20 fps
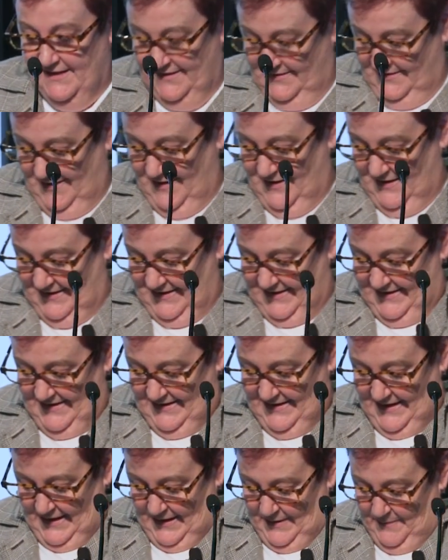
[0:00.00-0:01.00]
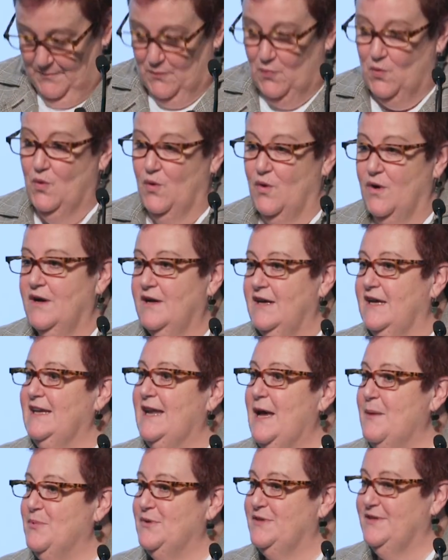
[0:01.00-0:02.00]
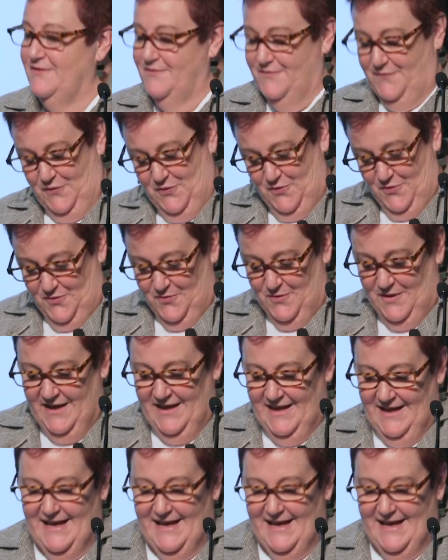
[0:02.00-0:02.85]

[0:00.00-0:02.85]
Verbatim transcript: a slightly more collaborative view